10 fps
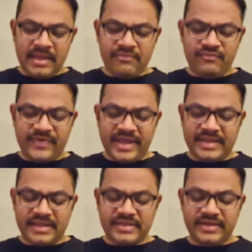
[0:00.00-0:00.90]

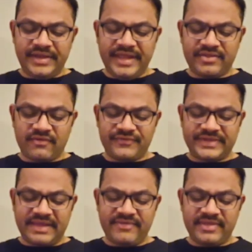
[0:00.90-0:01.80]
the 30th of
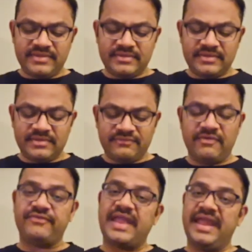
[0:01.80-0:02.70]
7th
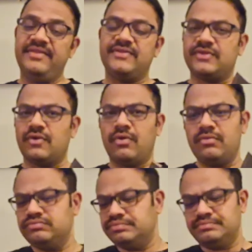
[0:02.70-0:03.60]
15, so